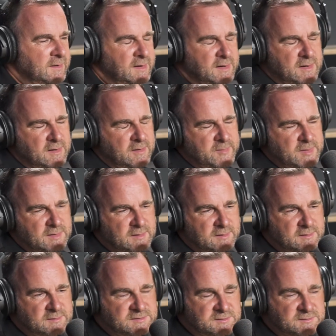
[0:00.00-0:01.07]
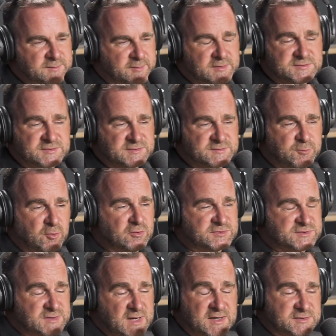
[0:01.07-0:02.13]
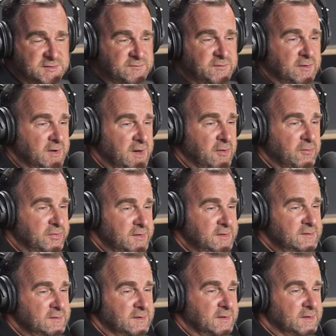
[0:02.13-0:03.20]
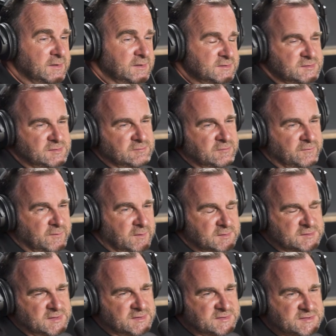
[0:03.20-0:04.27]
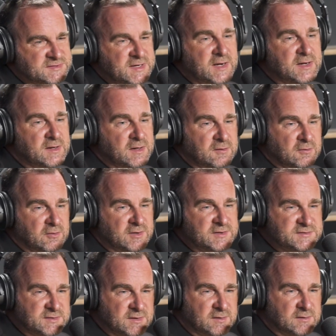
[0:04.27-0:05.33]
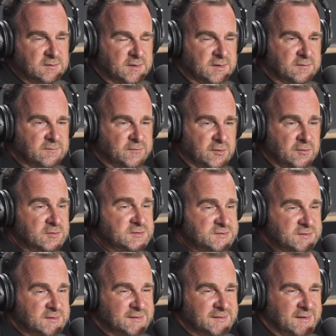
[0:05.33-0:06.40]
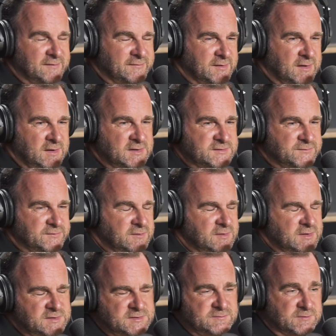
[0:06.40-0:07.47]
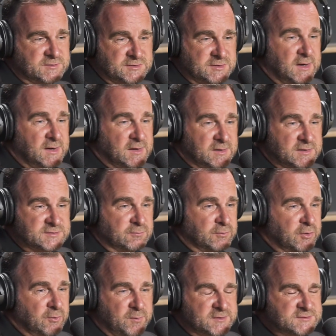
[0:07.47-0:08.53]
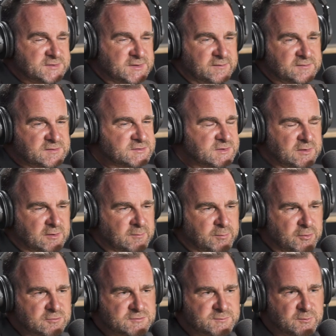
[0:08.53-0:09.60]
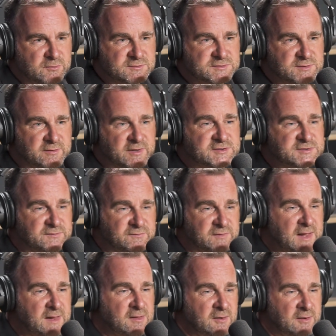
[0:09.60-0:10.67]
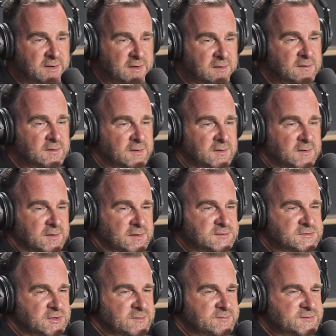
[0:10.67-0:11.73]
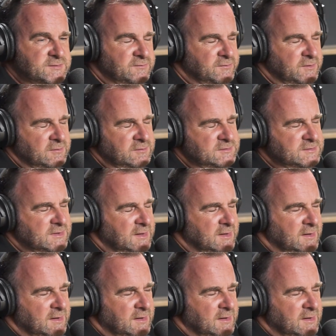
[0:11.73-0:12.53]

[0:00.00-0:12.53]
I mean, to be honest, the sport's actually very healthy, and we've seen a steady increase in viewers over the last few years, which is a real positive because a lot of ball sports that are actually flatlining in terms of viewers.